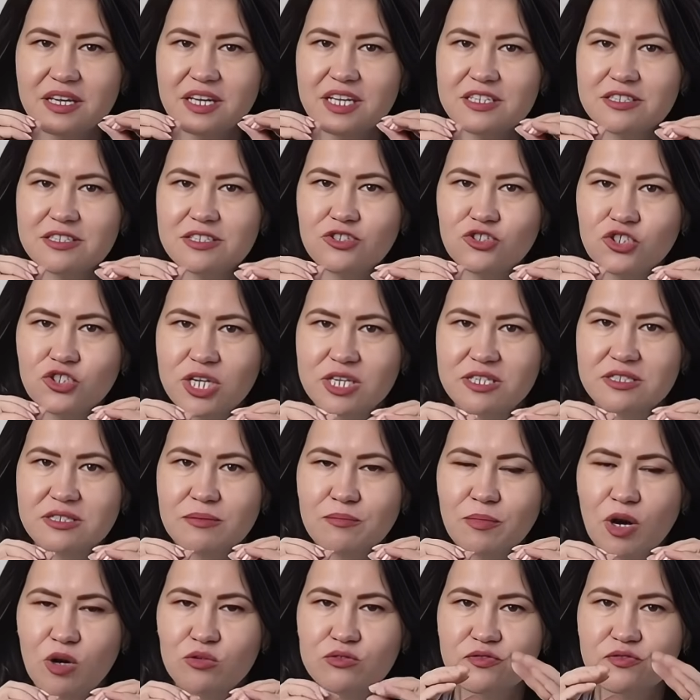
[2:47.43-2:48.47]
isn't just
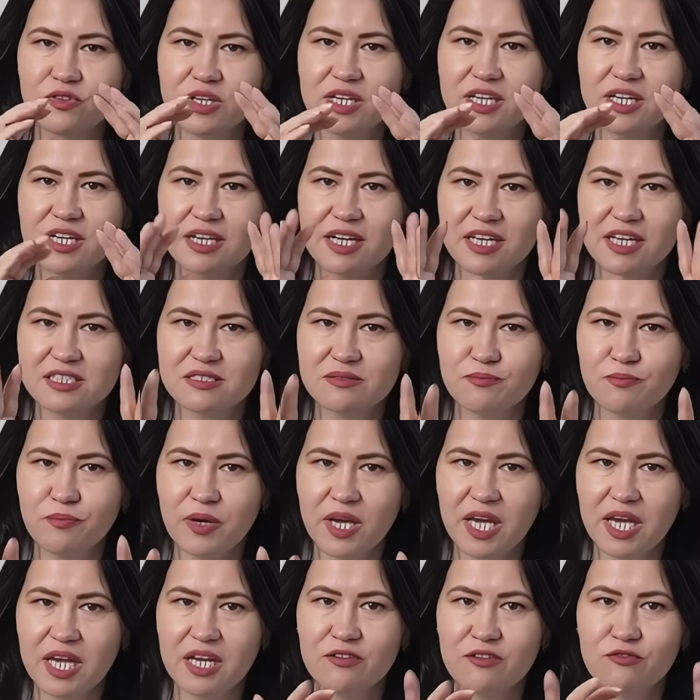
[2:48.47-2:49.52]
about feeling less
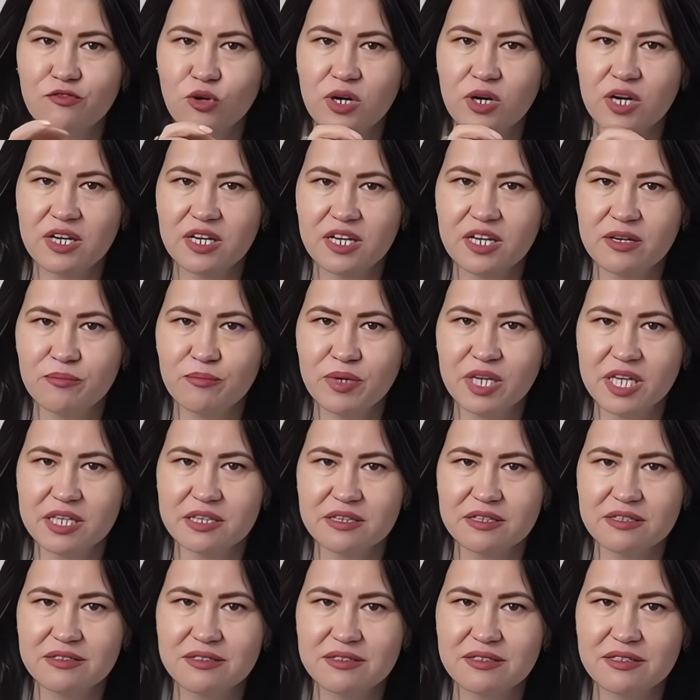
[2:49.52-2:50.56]
pain for a little
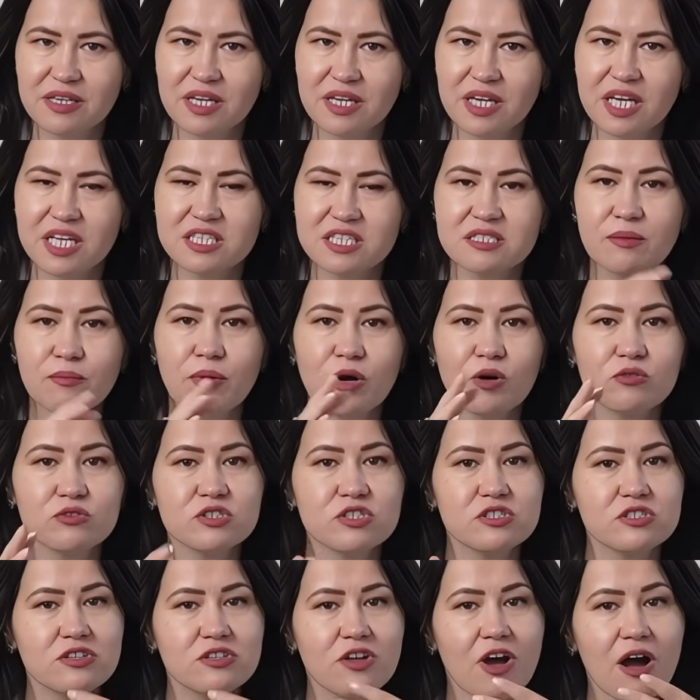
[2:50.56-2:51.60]
bit. It's about
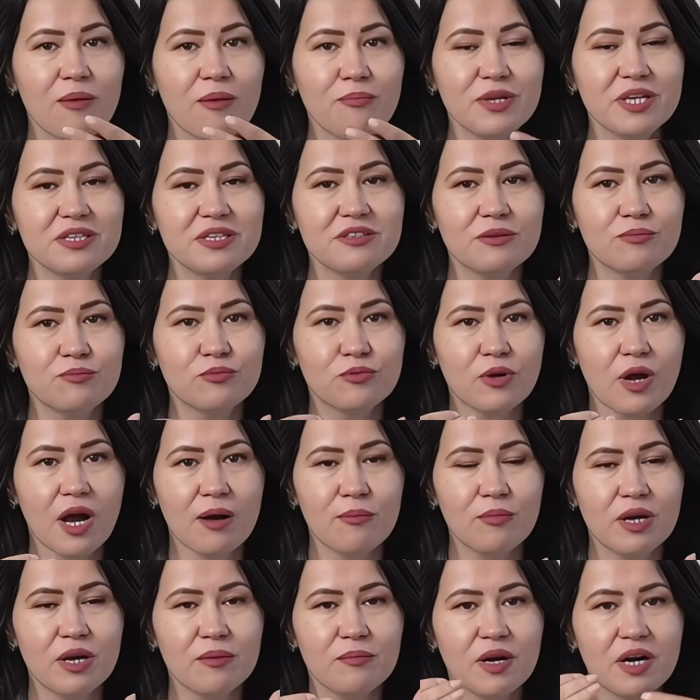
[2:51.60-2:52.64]
stopping the
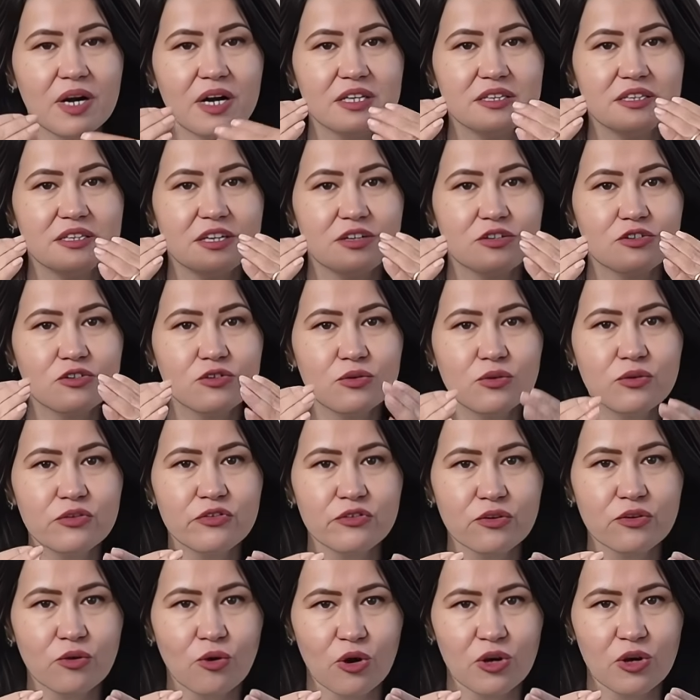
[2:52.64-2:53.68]
problem at the root
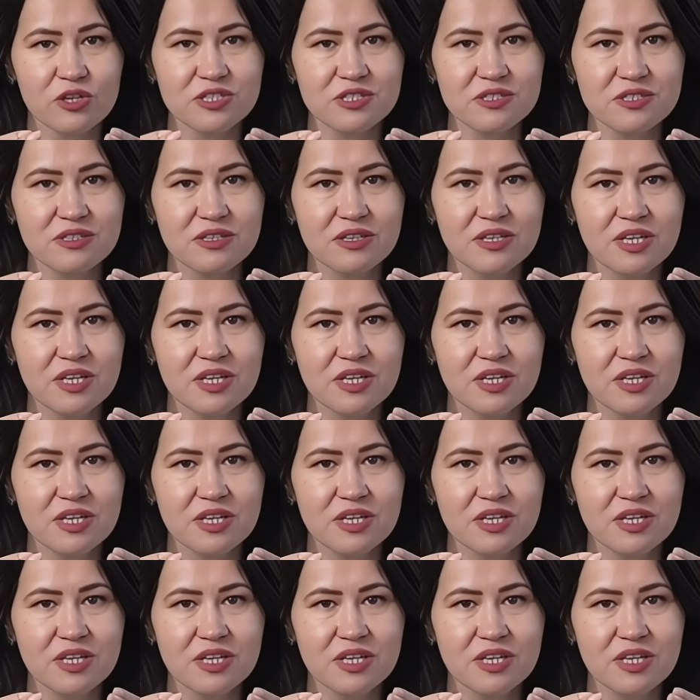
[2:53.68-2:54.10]
cause